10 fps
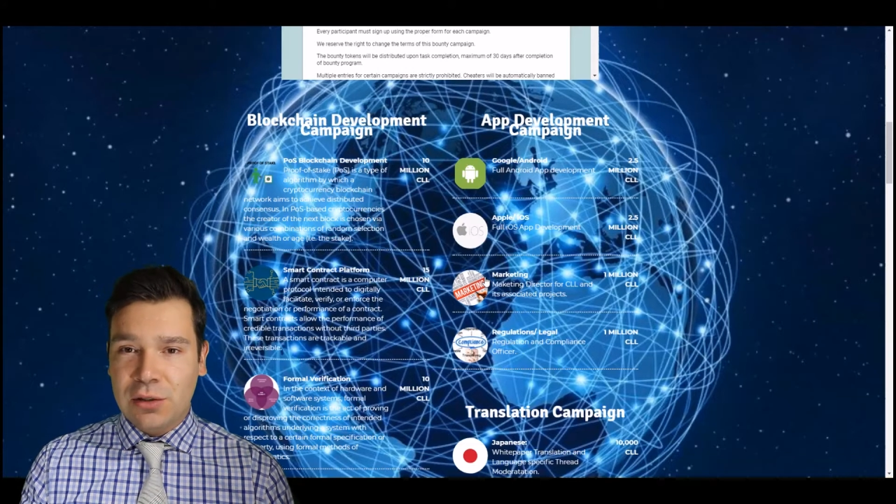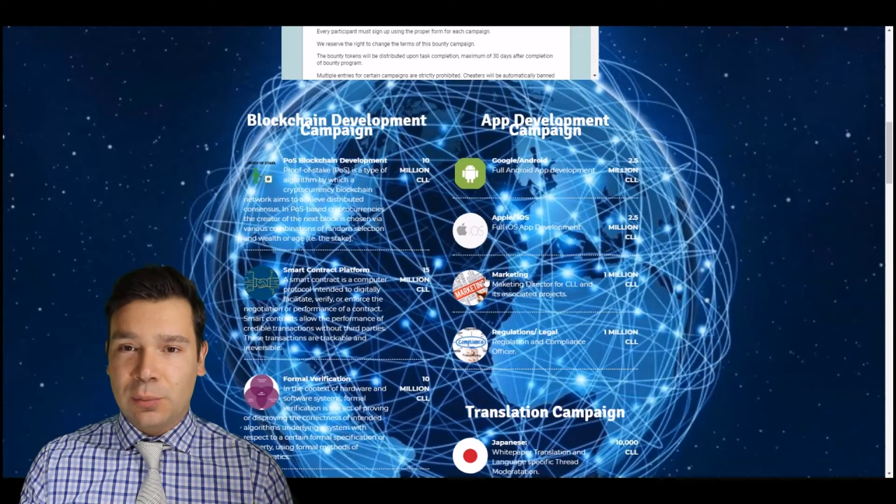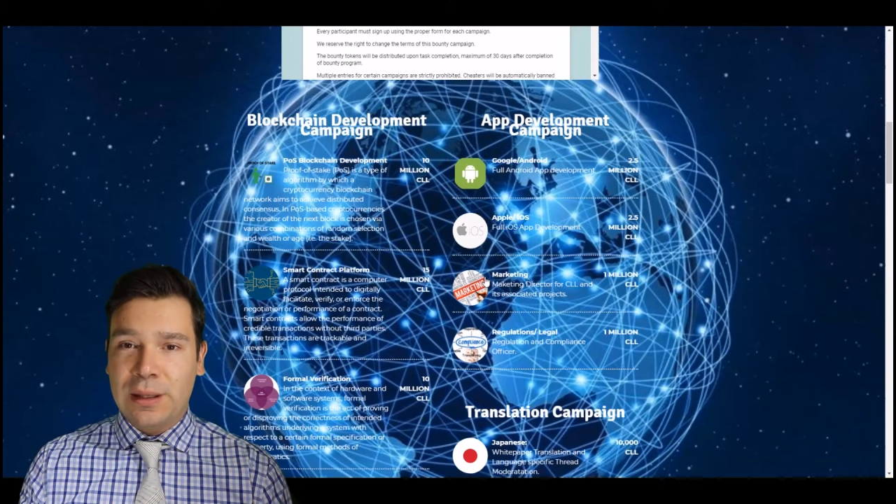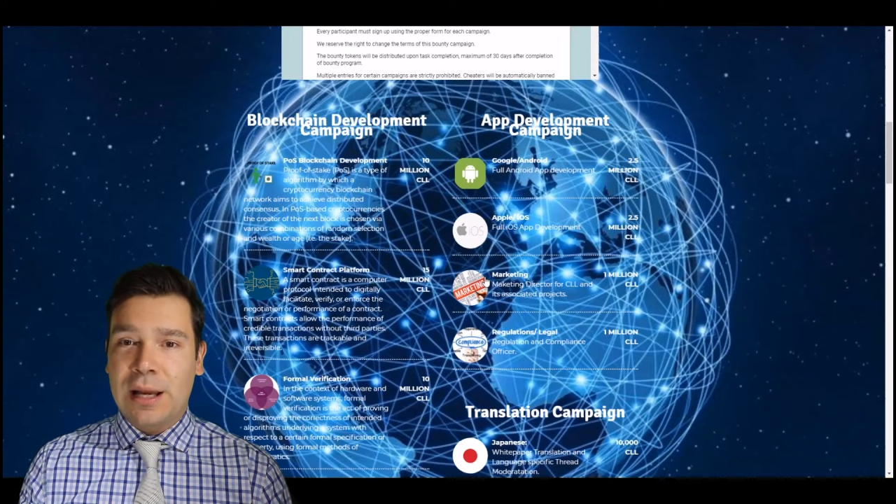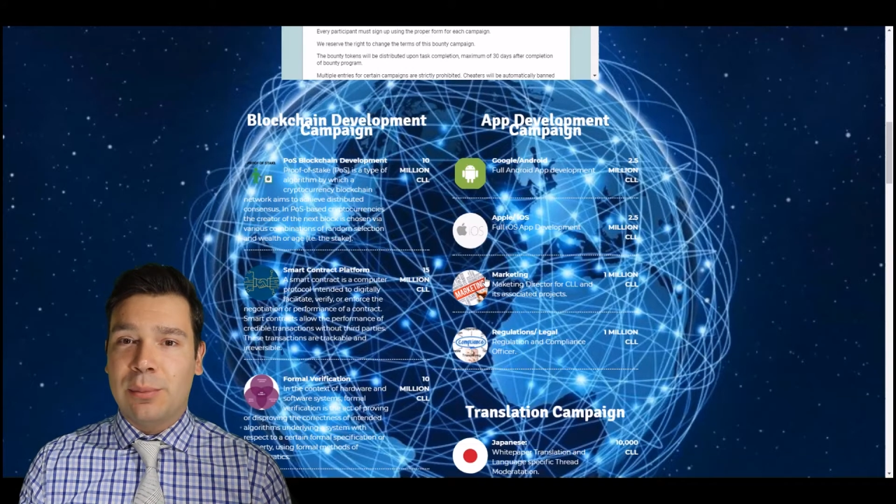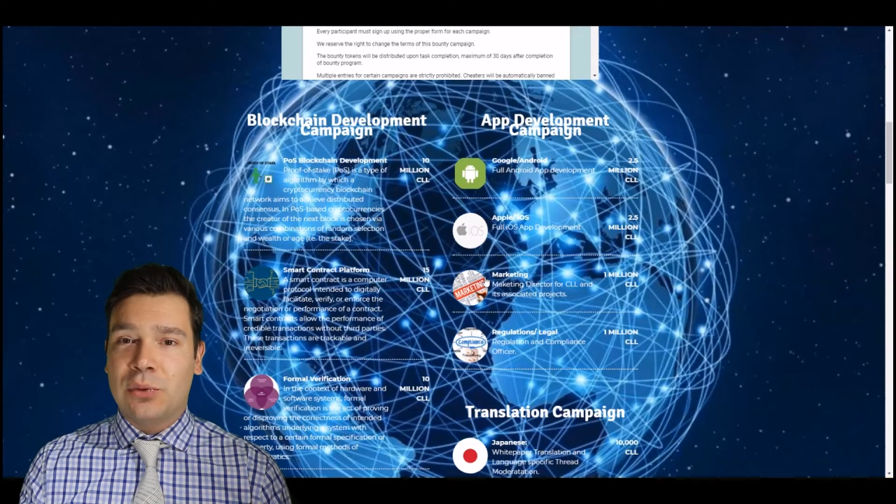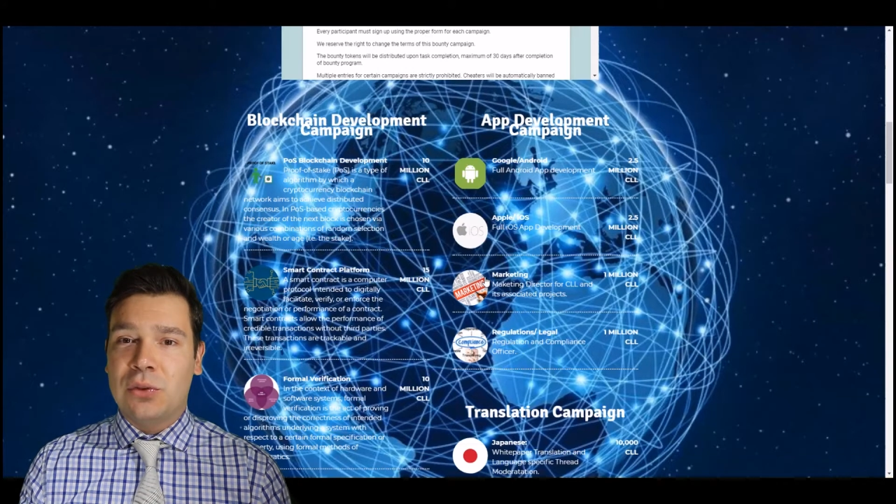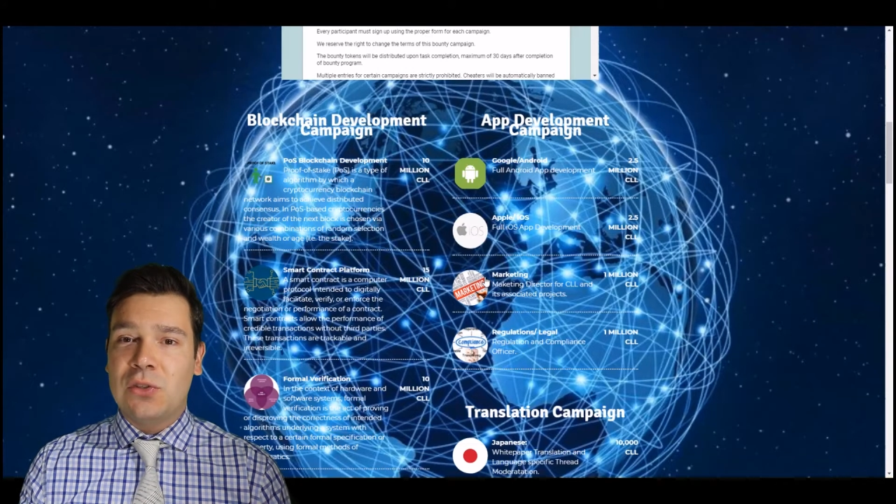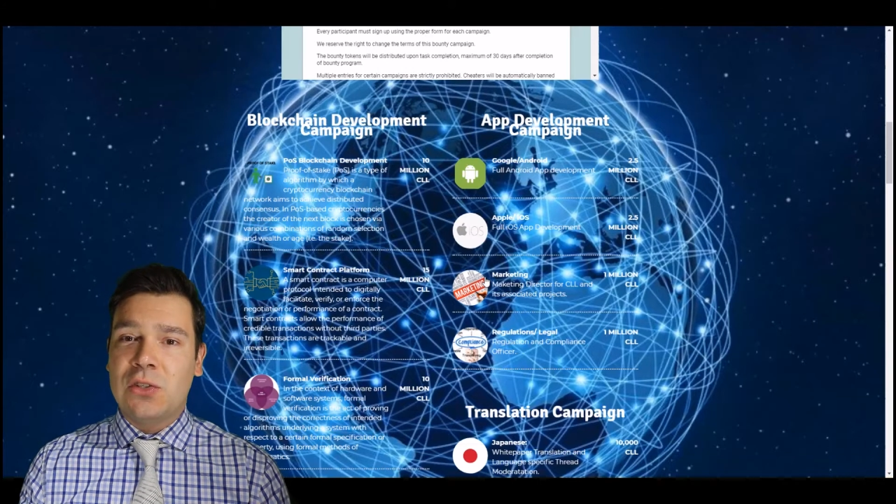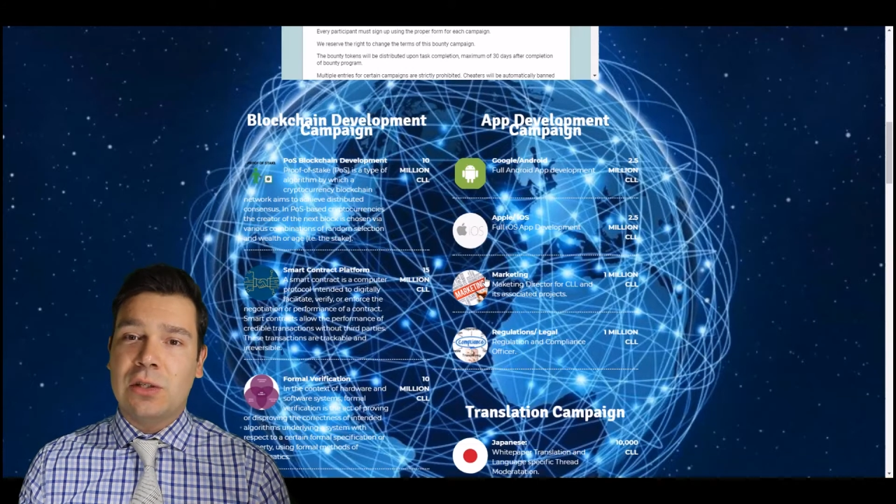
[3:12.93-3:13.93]
you'll be able
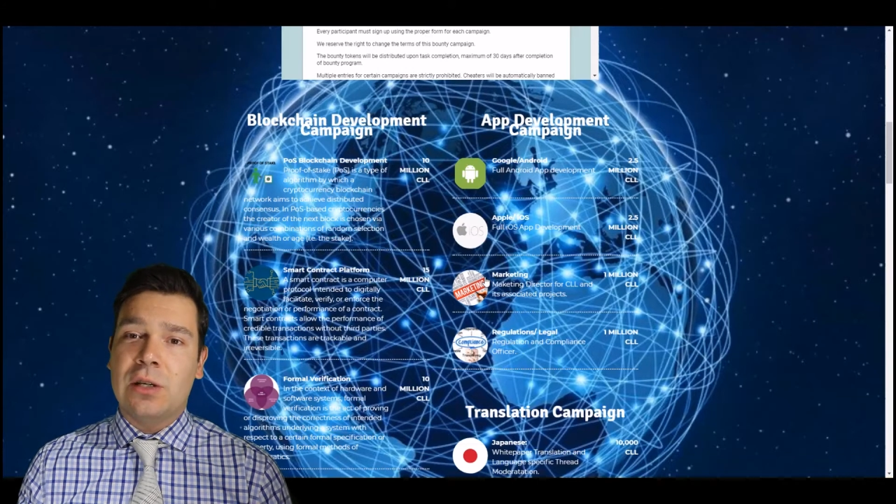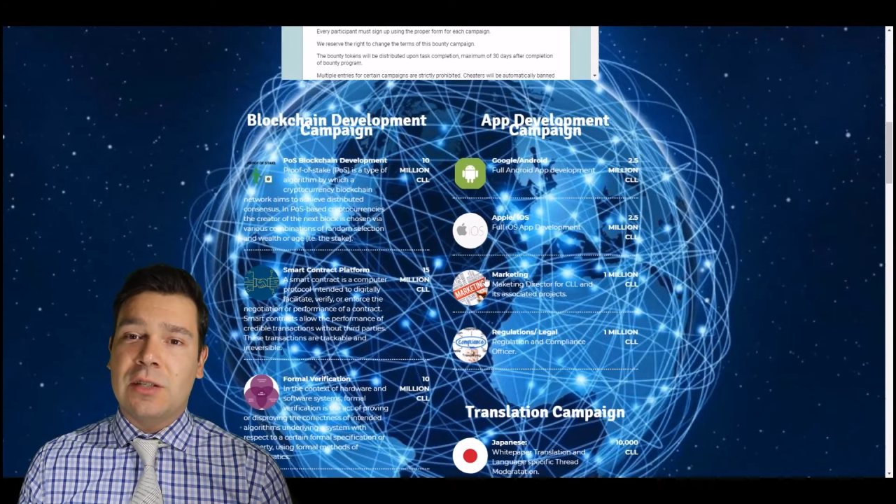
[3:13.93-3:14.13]
to see